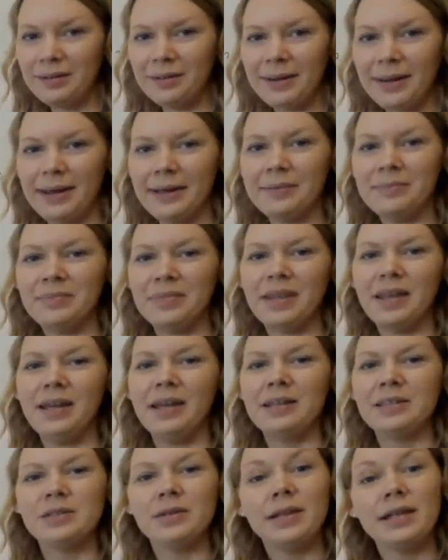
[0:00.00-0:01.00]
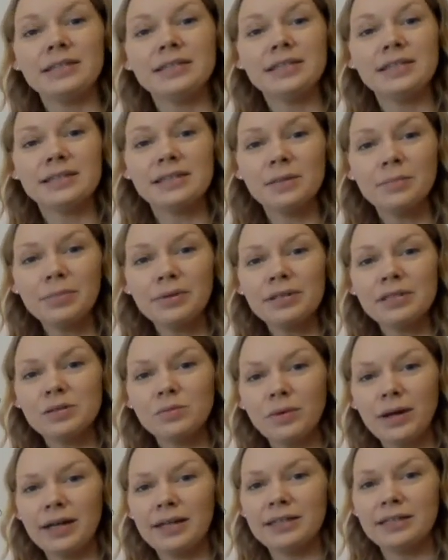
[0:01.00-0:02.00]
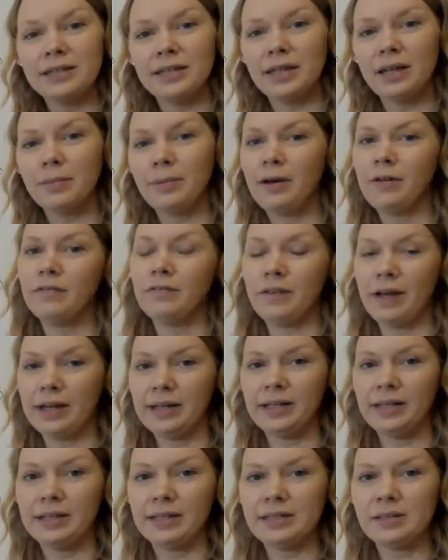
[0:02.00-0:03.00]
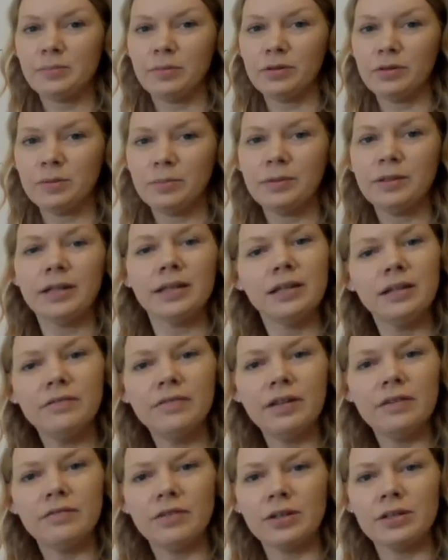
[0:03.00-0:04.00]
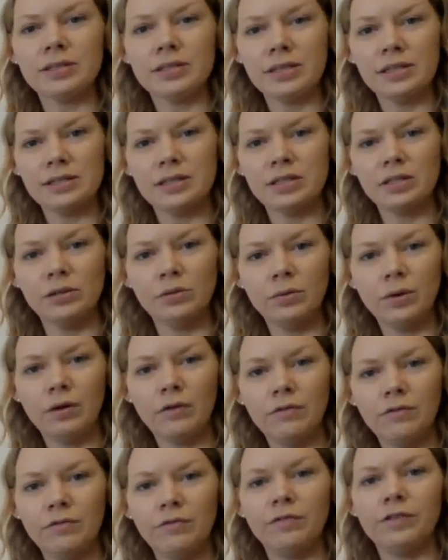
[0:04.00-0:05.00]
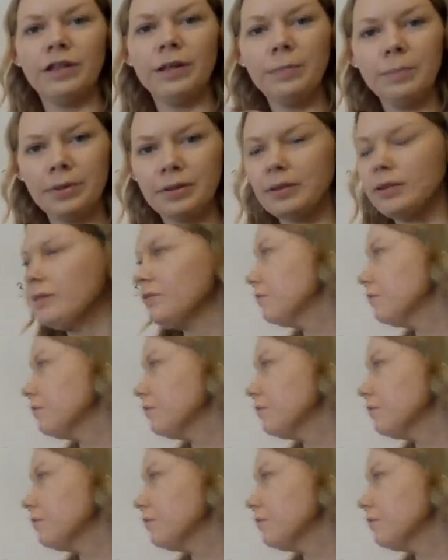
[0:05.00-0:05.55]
Okay, so that's the simplest way to think about finding this multiplicative inverse, is to flip the